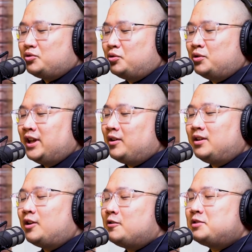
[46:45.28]
So they
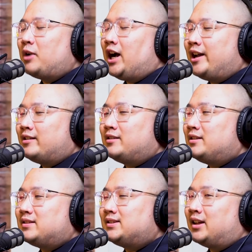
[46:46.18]
always buy and
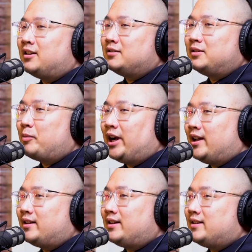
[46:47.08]
then they sell. They
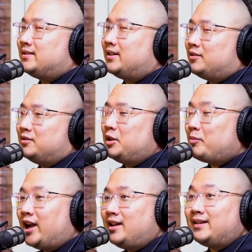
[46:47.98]
buy and then they sell.
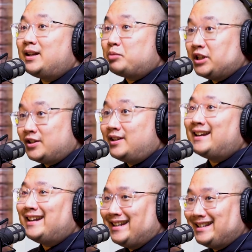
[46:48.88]
They buy, take a picture,
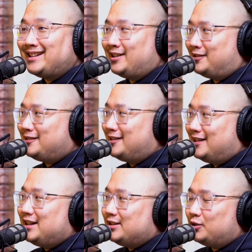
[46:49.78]
and then they sell.
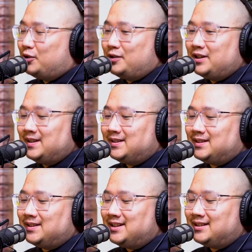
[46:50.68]
So
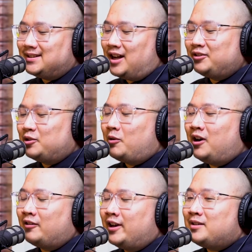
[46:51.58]
this after a
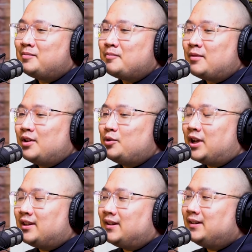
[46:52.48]
while, right,
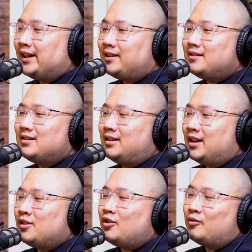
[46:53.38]
you can tell that
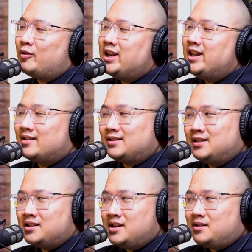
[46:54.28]
they are not really a
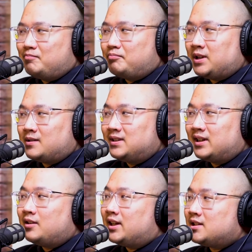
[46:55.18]
sneakerhead because
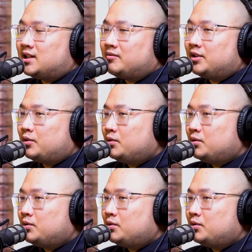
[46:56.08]
their collection never